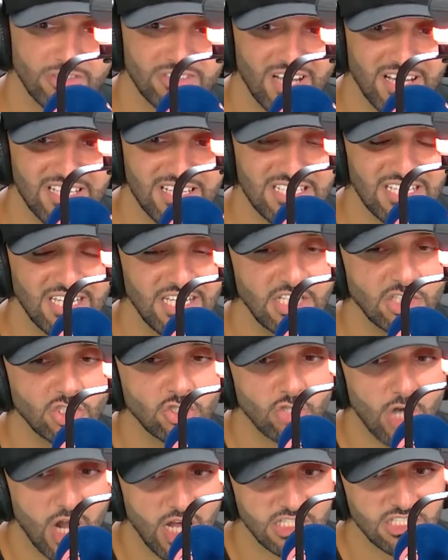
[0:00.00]
does he
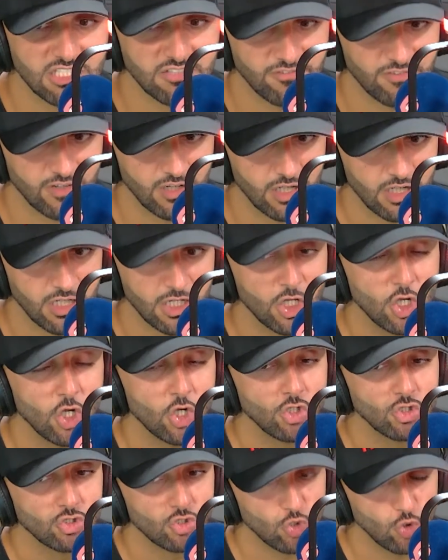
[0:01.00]
transfer
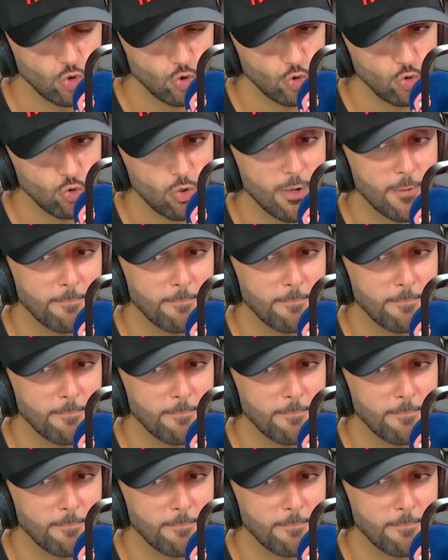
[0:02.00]
to